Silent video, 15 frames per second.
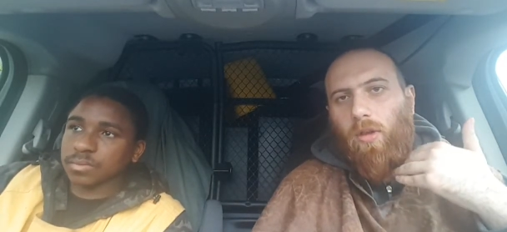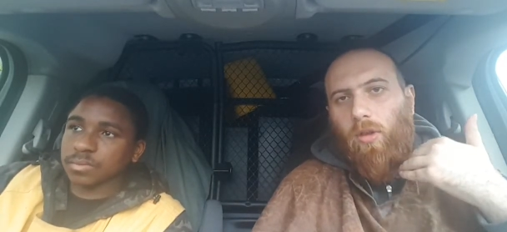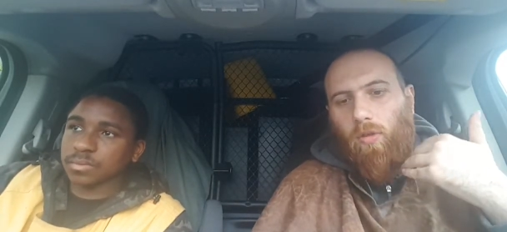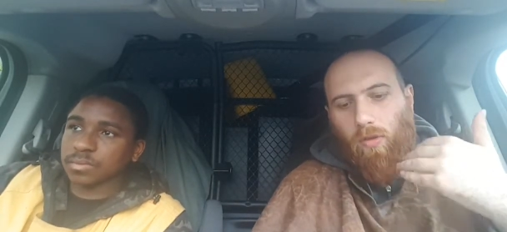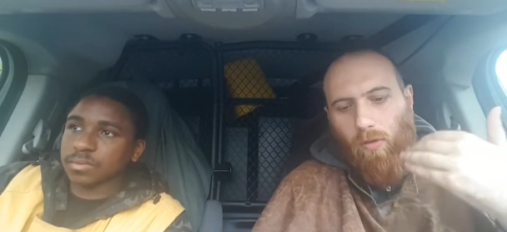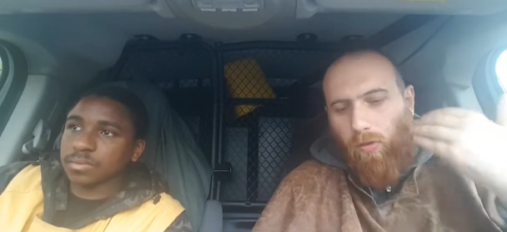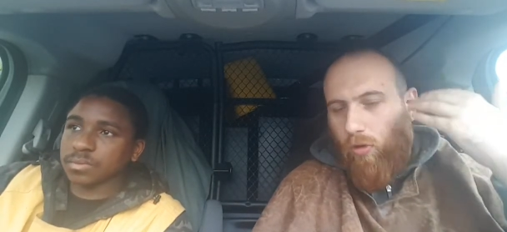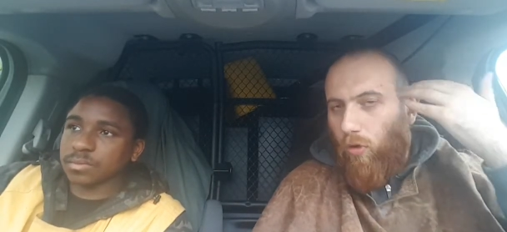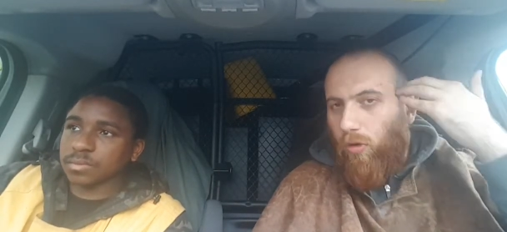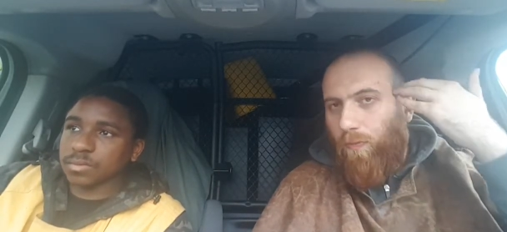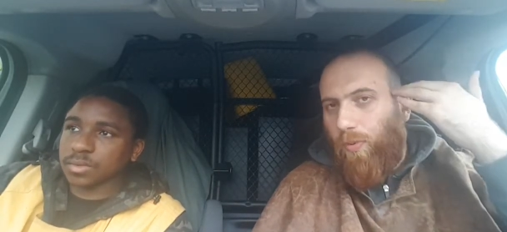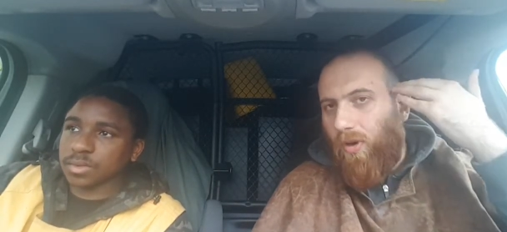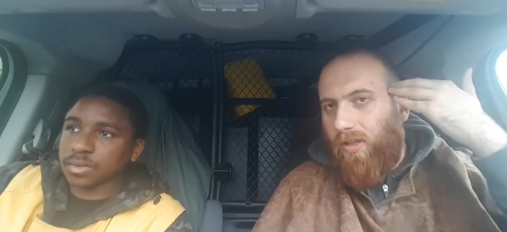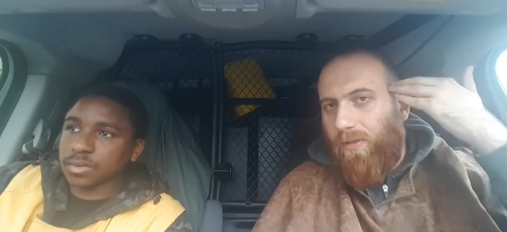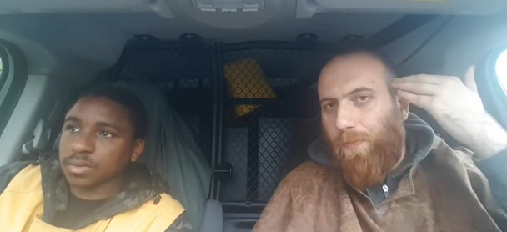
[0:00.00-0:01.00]
Speaker 1: The Lord
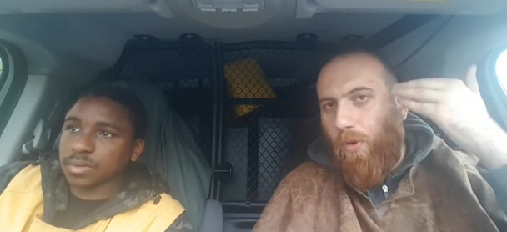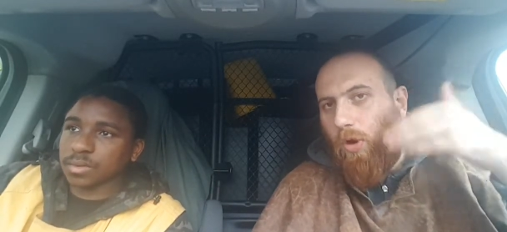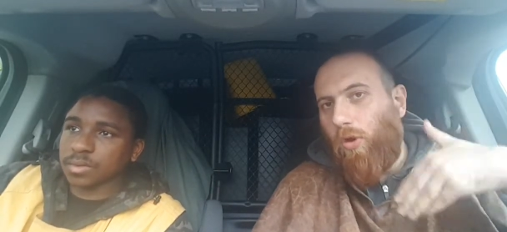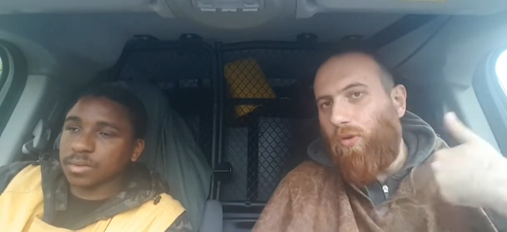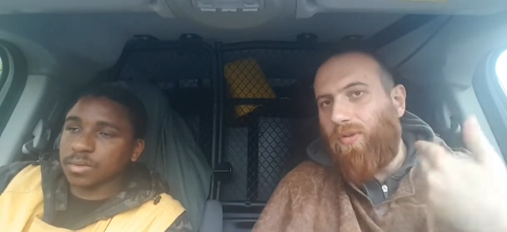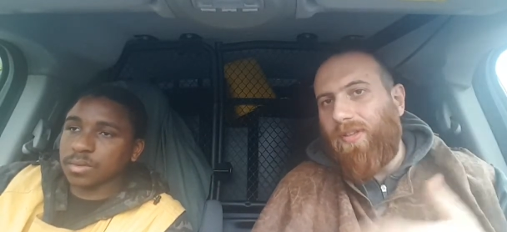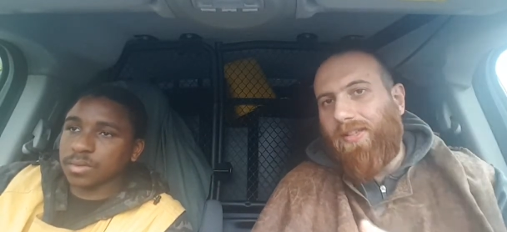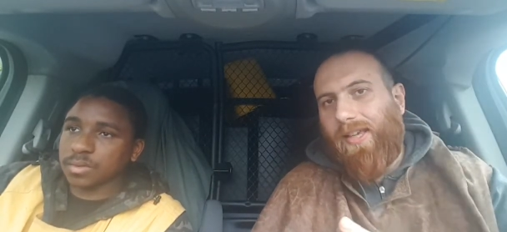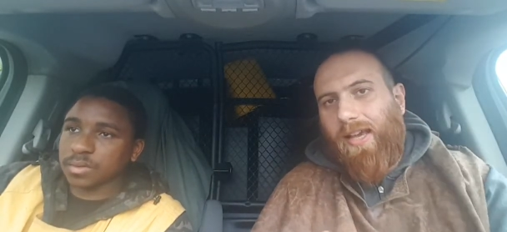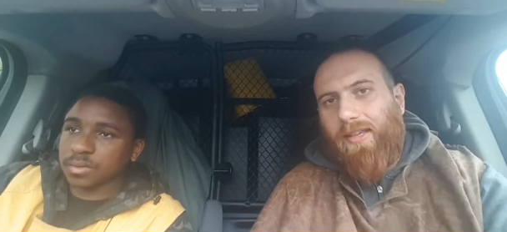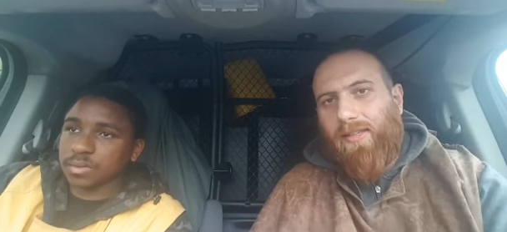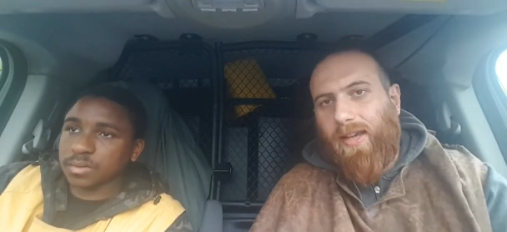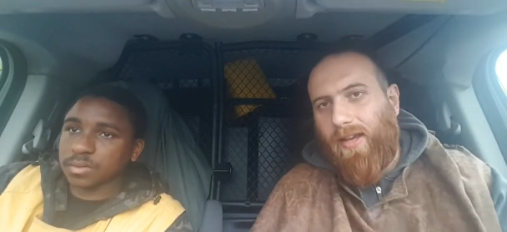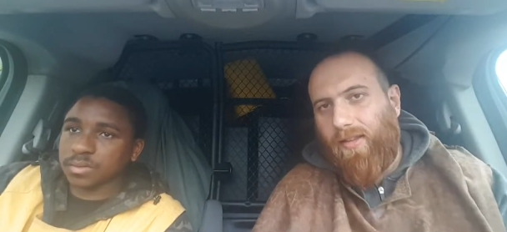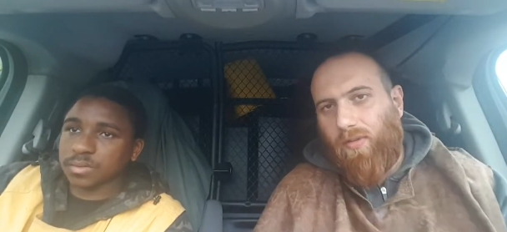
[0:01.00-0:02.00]
put a spirit on you to say
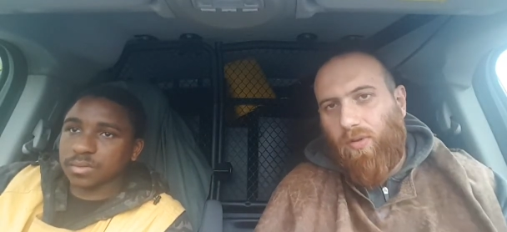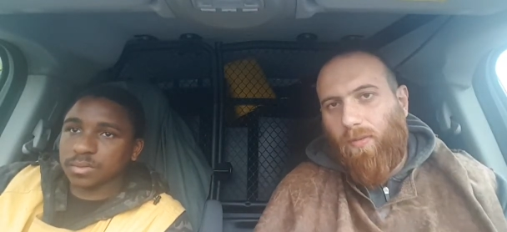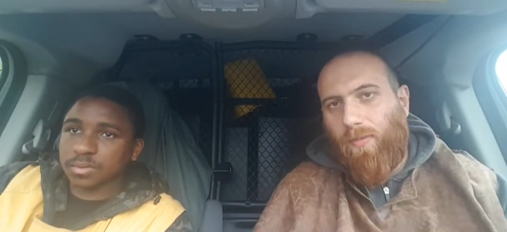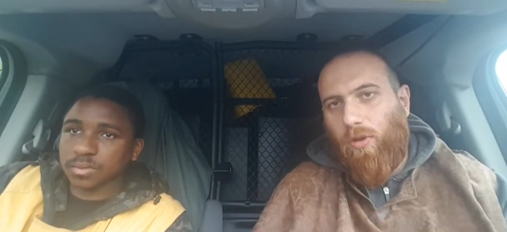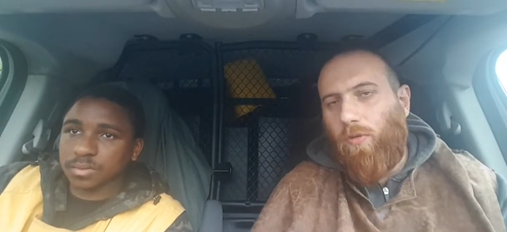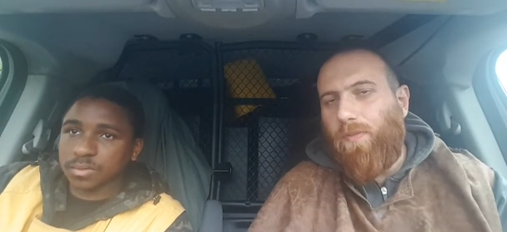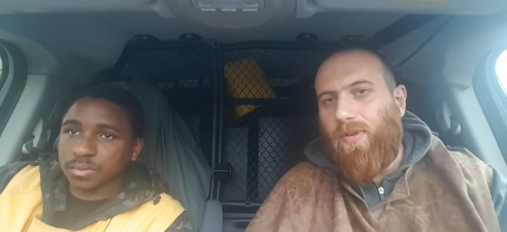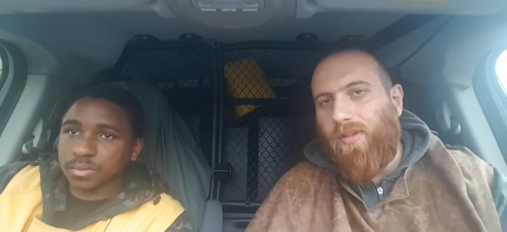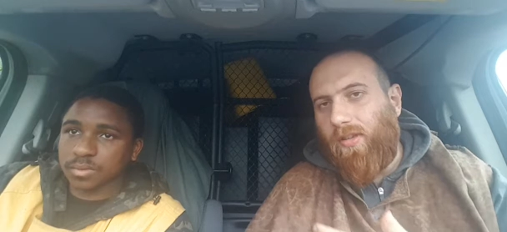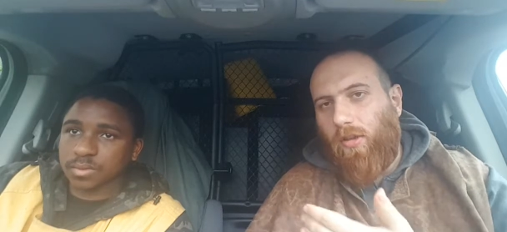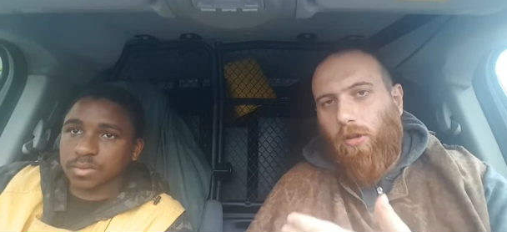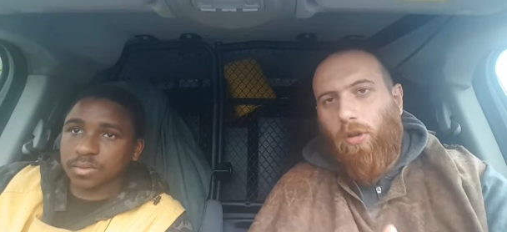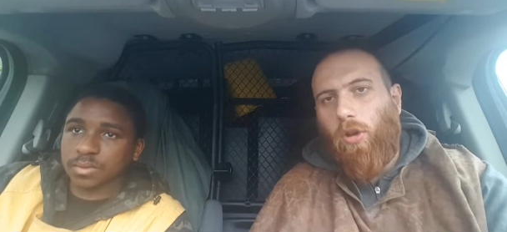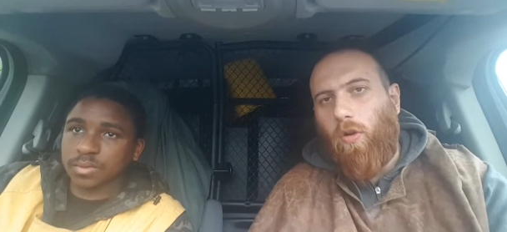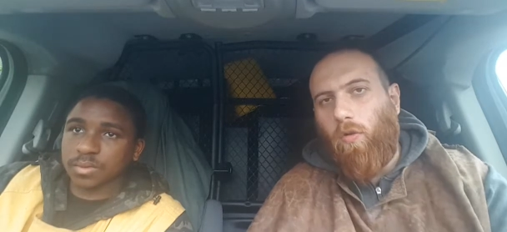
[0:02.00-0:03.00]
something to him, and you be
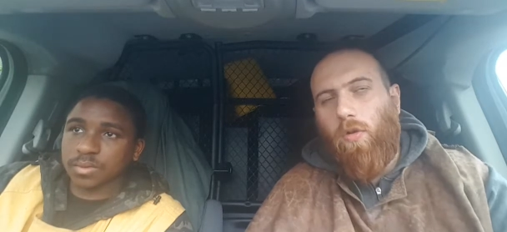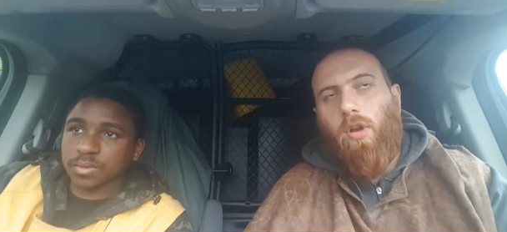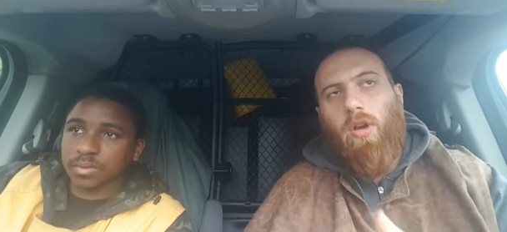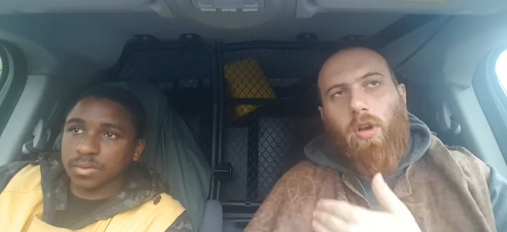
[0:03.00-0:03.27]
you know